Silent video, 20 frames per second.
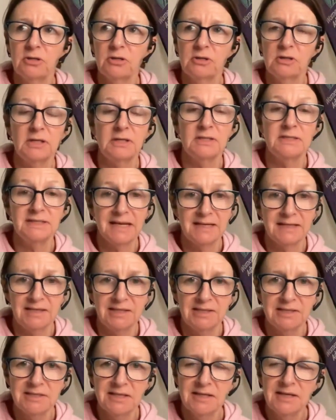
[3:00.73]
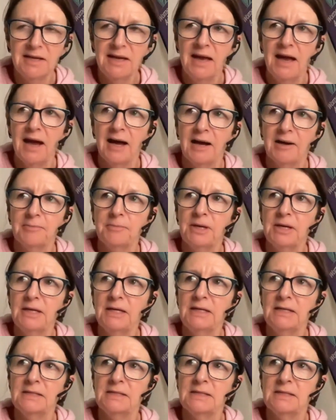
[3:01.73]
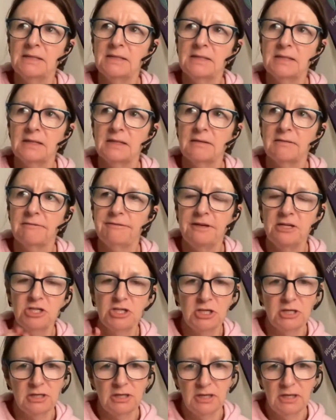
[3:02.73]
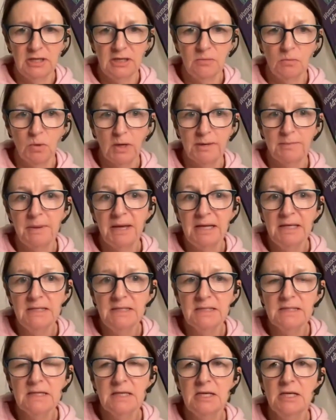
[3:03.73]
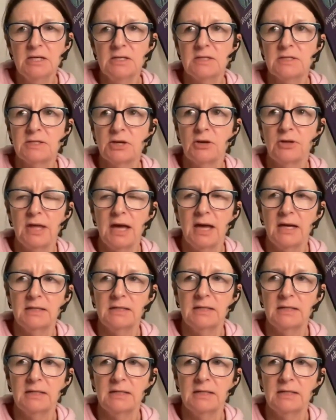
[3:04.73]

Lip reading: in 10 years, is finishing in one piece, so that